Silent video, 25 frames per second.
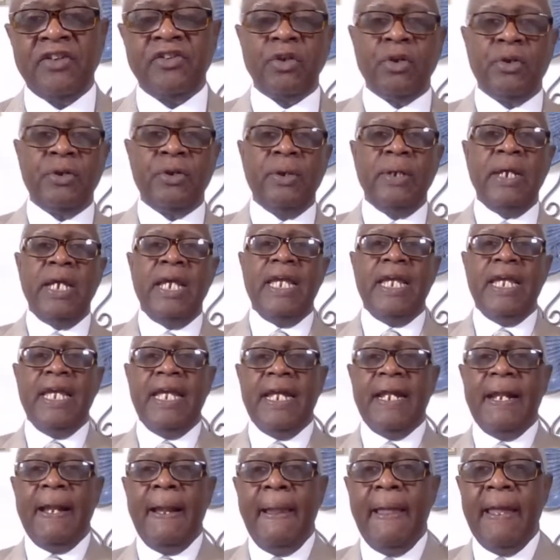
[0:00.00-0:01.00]
So
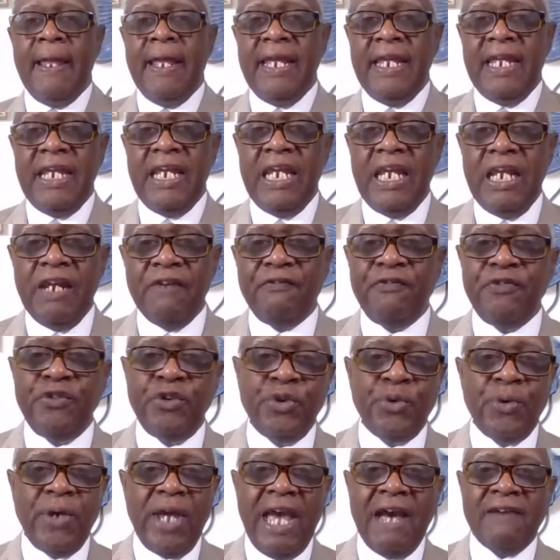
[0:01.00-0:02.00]
if
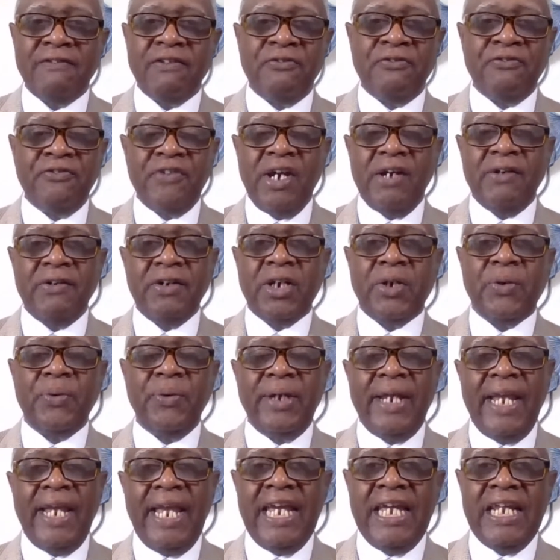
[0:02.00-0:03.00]
you have a very
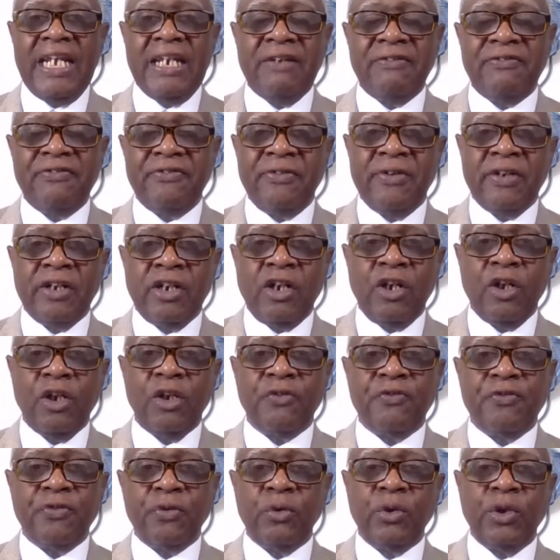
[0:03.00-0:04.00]
creative,
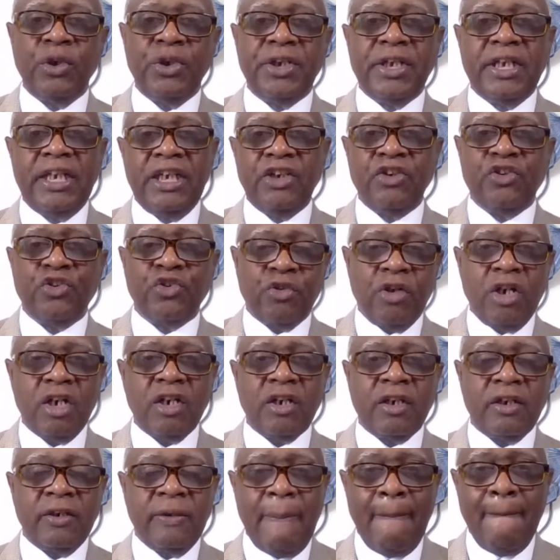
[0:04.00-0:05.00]
colorful looking
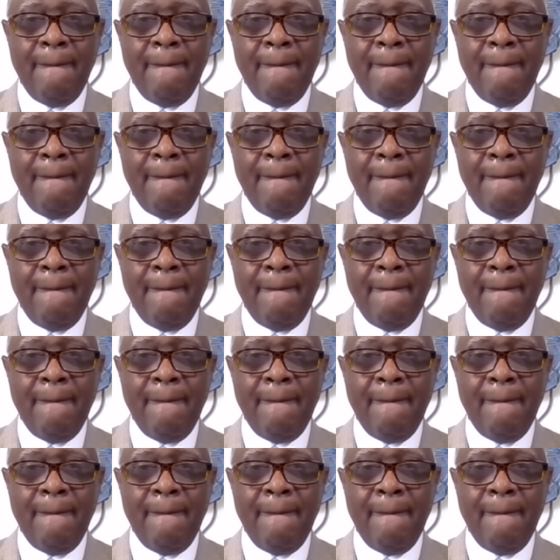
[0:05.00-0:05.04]
truck,